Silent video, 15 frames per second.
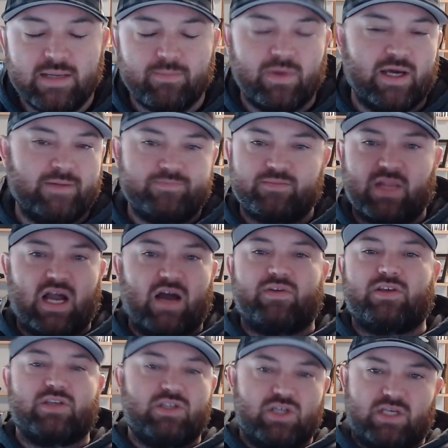but
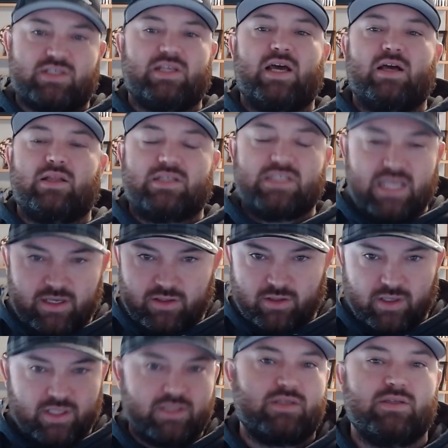obviously Justin Alexander
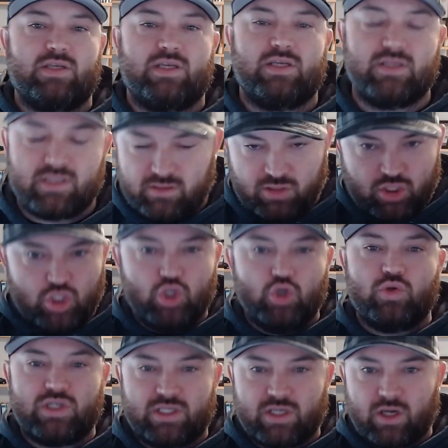is
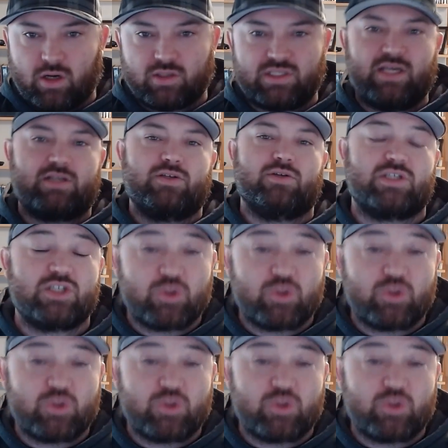huge in our sectors,